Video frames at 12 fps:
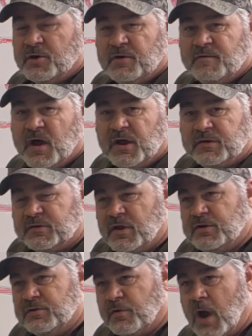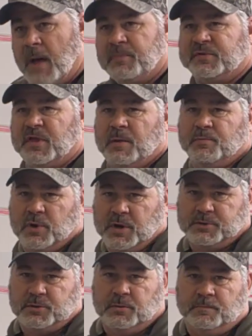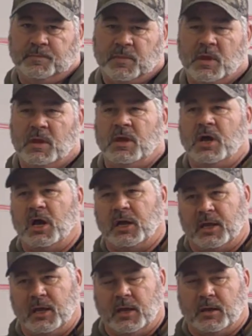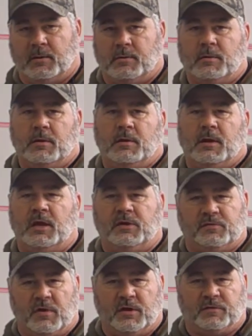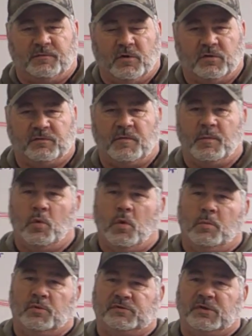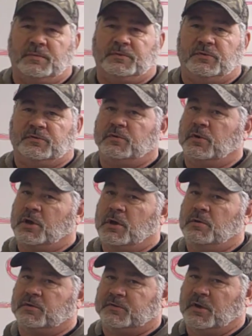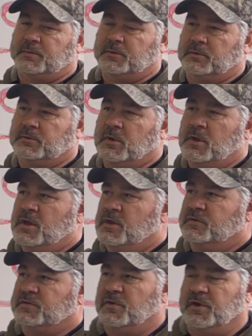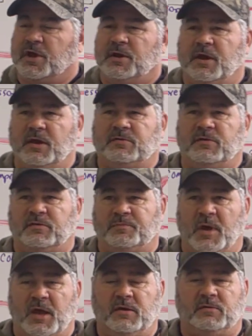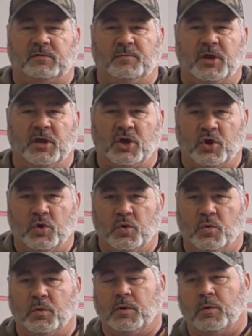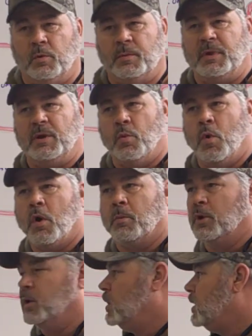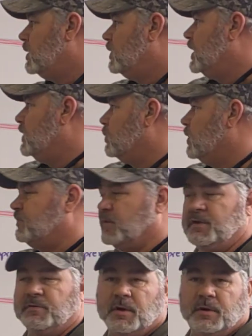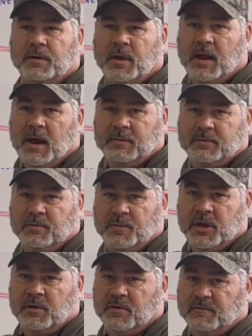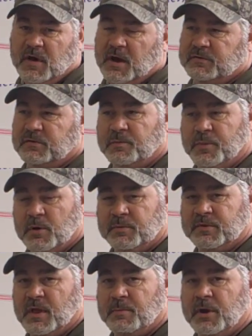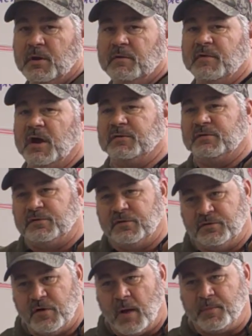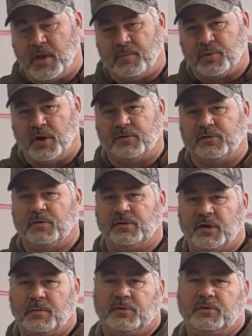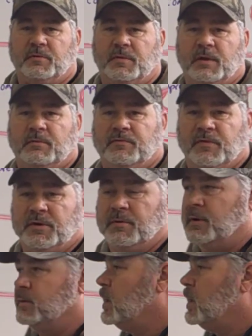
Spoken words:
device drops that pressure. Again, heat transfers from a warmer substance to a cooler substance. So the conditioned space to be cooled would be warmer than the refrigerant after the metering device. So the purpose of that metering device is to drop that pressure and temperature of that refrigerant